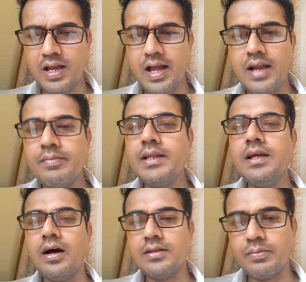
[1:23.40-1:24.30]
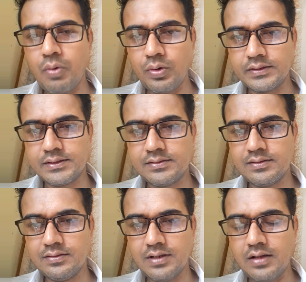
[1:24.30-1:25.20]
And many other books
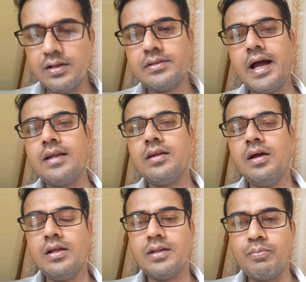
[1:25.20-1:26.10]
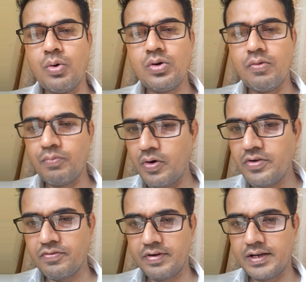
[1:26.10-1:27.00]
other than the book of
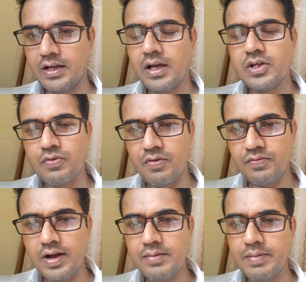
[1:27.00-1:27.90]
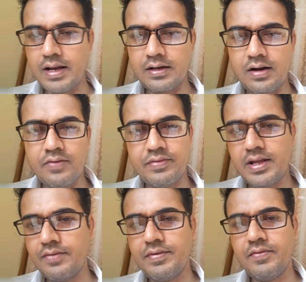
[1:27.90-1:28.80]
poetry, you will find paragraph
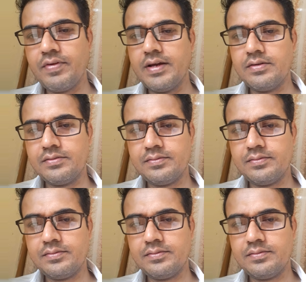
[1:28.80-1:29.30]
everywhere.